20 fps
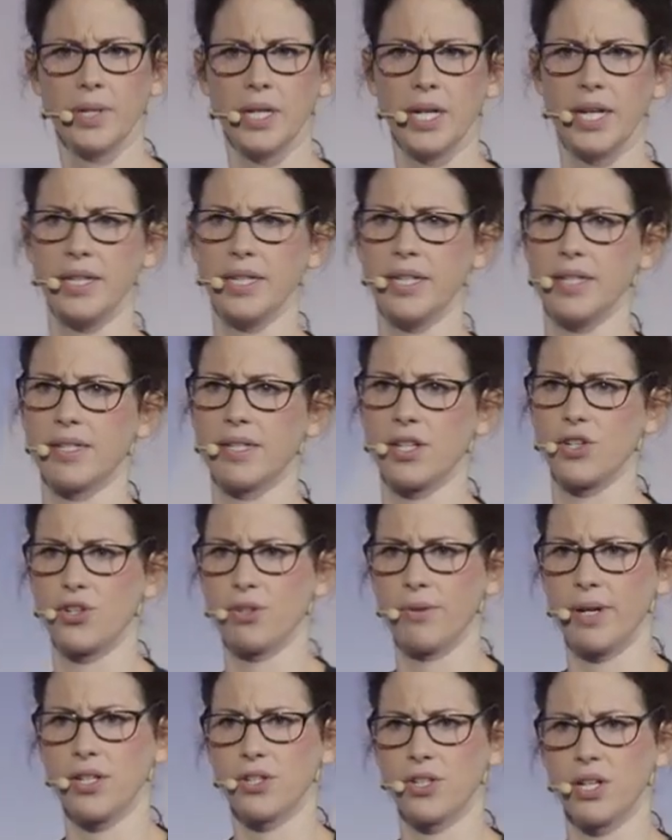in these
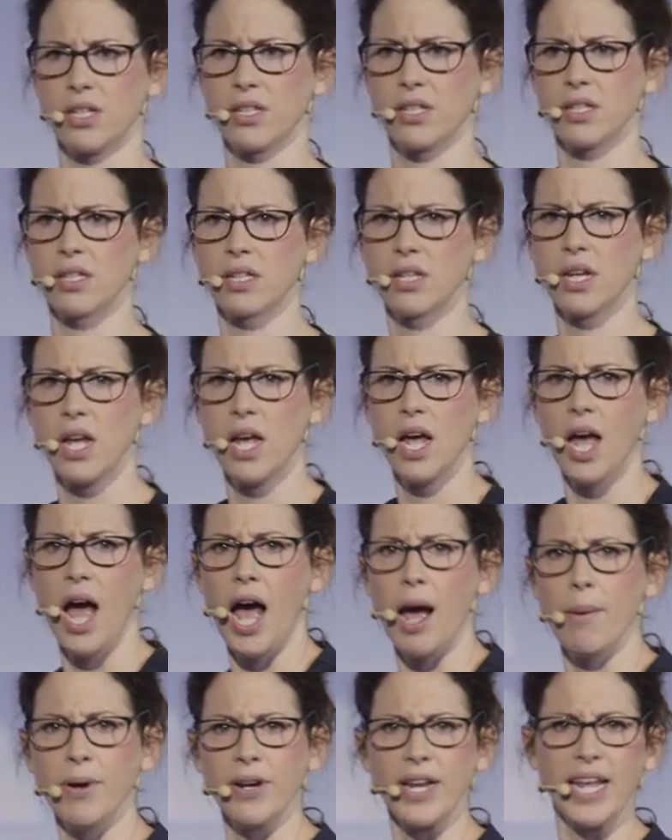situations?
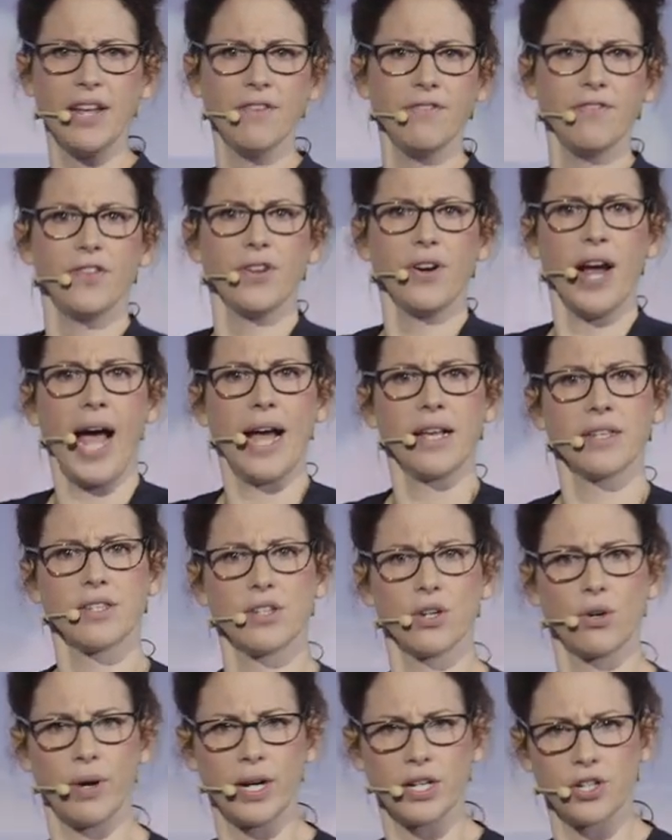about if you're asked
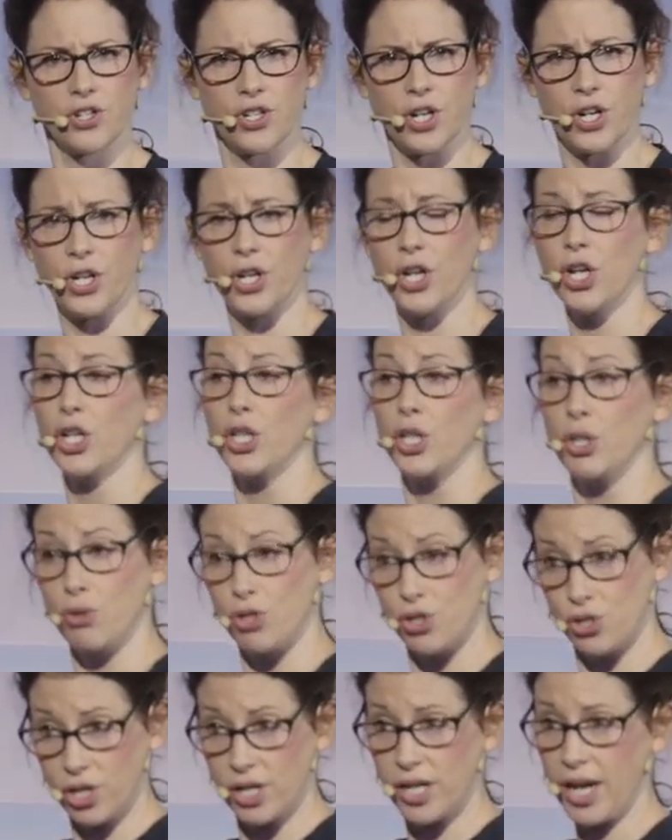a question, you
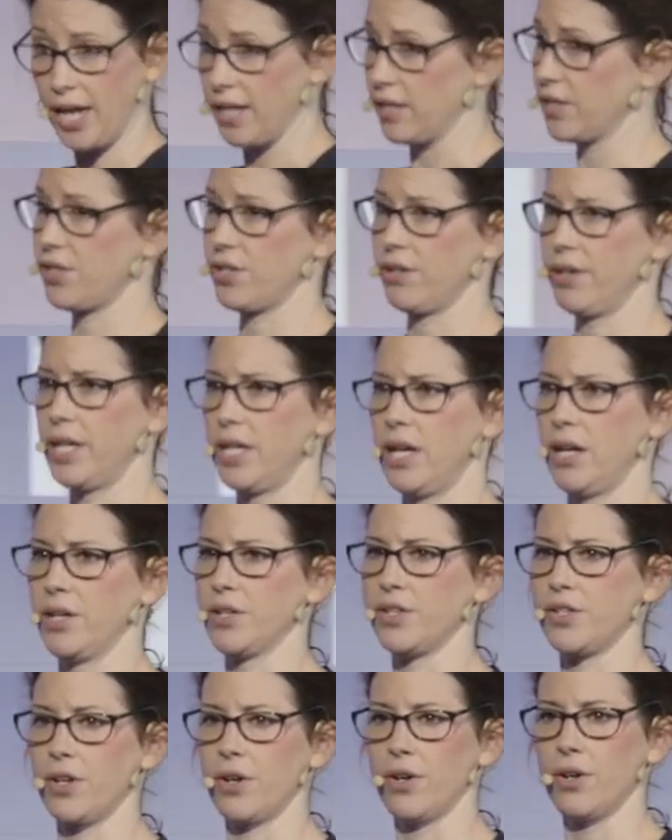should answer it in a
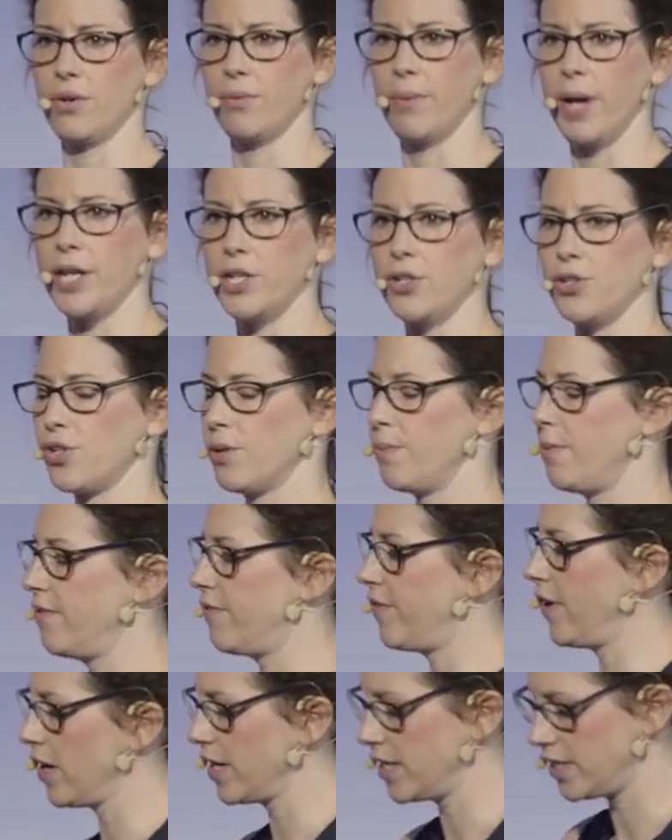certain way. You should be very